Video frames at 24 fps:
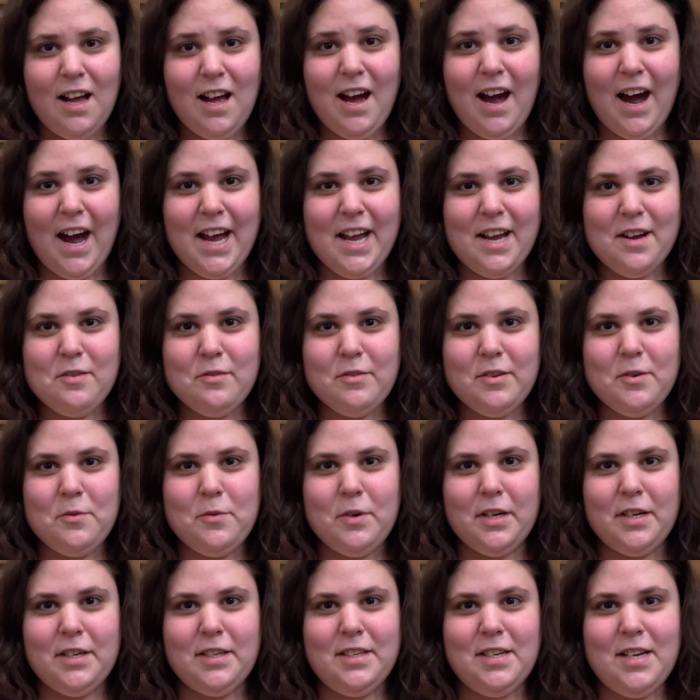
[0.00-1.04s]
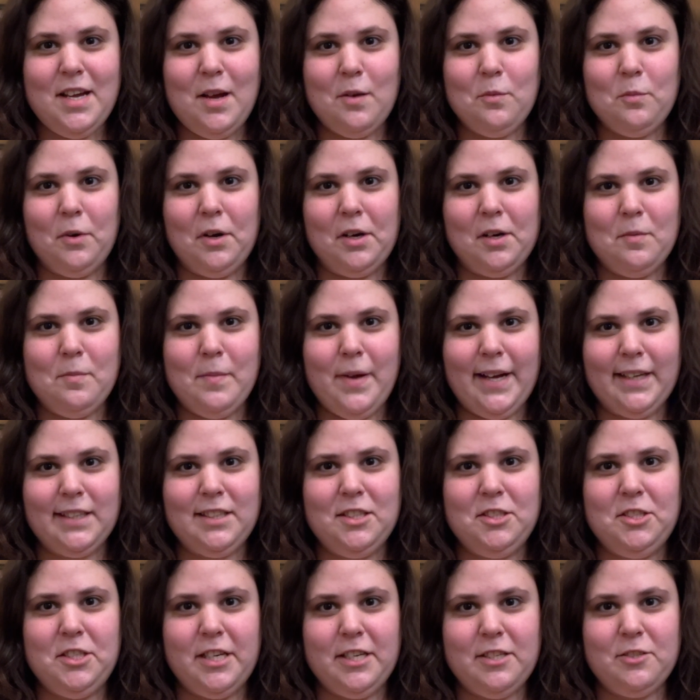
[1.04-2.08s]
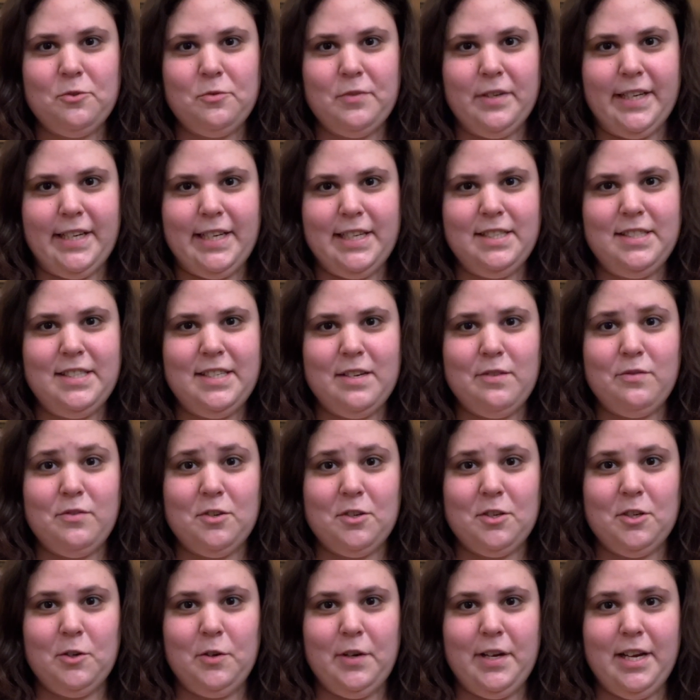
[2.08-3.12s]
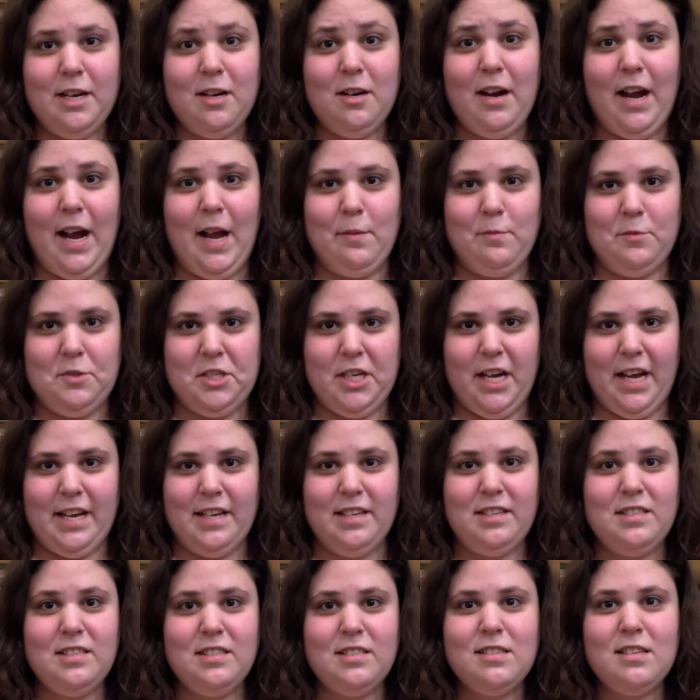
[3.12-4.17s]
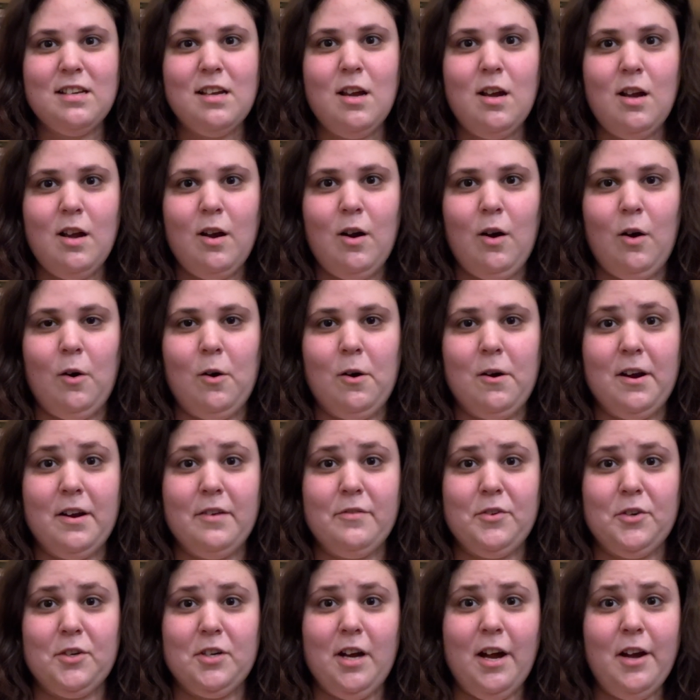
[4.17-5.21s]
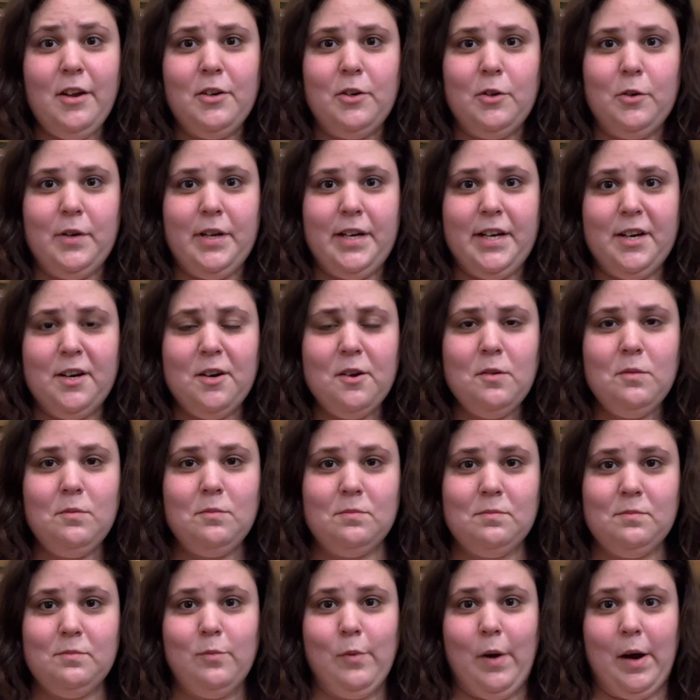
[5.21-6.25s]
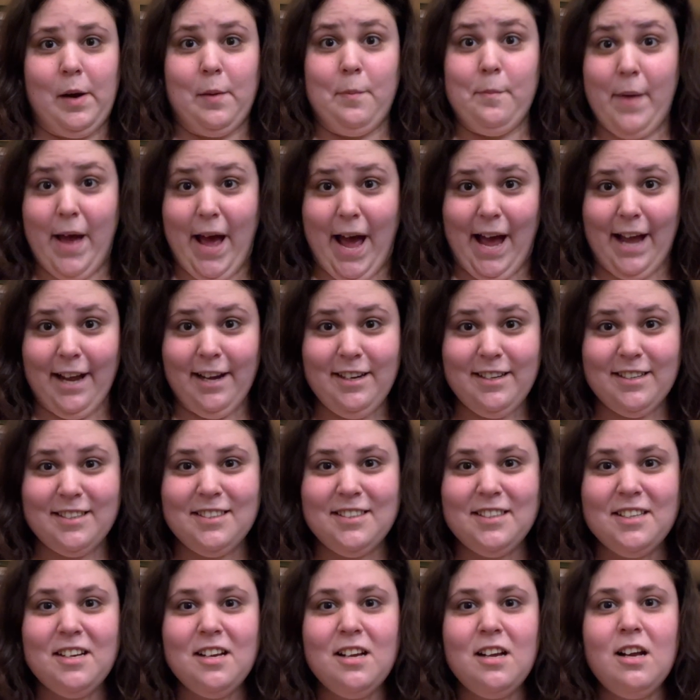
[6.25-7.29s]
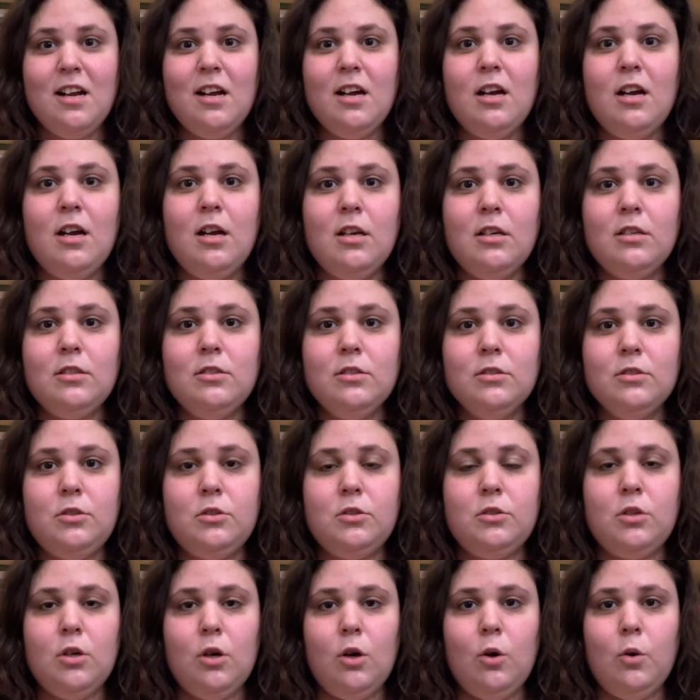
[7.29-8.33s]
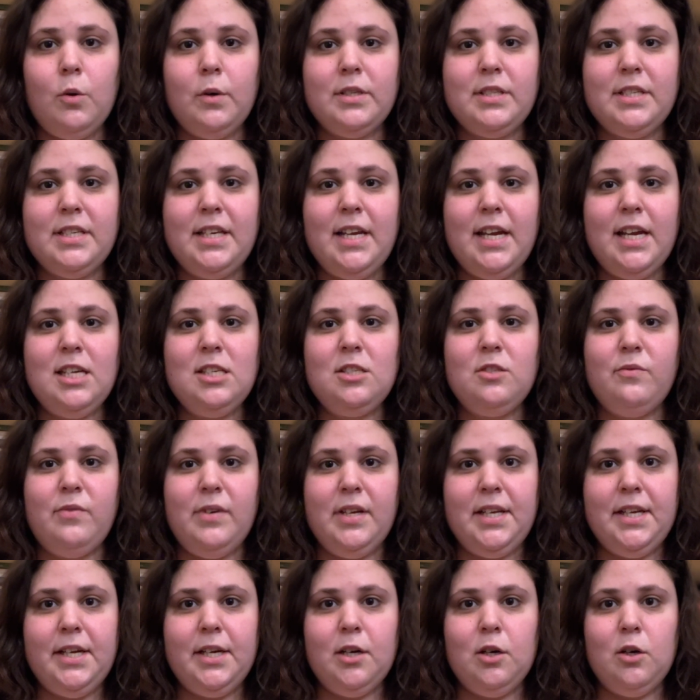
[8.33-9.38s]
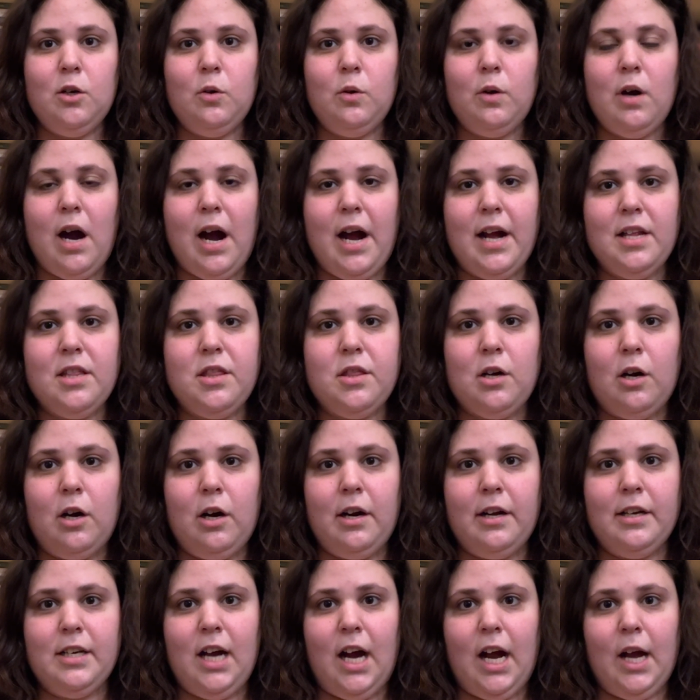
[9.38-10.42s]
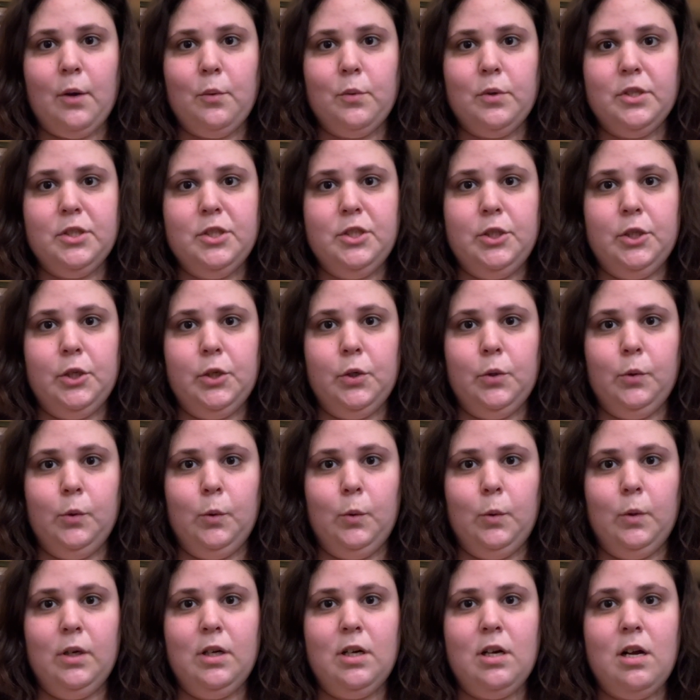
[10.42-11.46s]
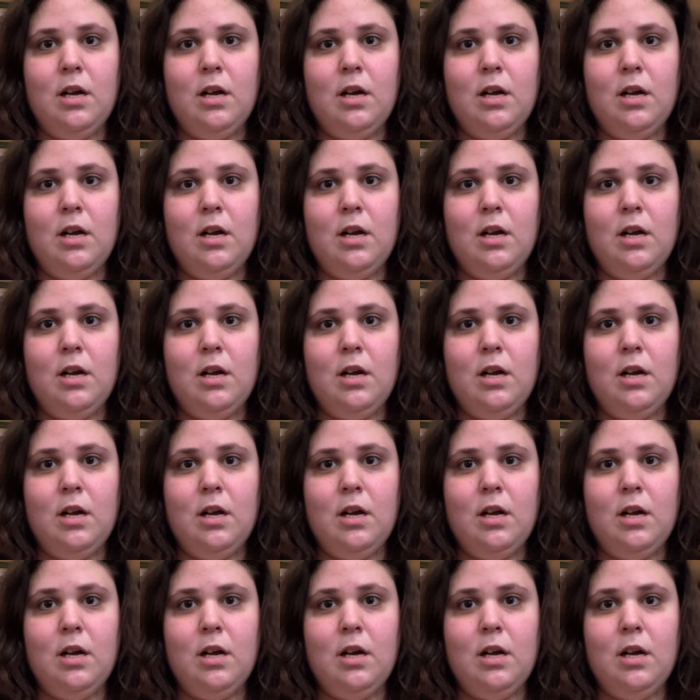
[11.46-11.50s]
Hi everyone, and welcome back to Jess Reads. If you're new here, I'm Jess, or if you're not new here, welcome back. So today's video, I thought I would do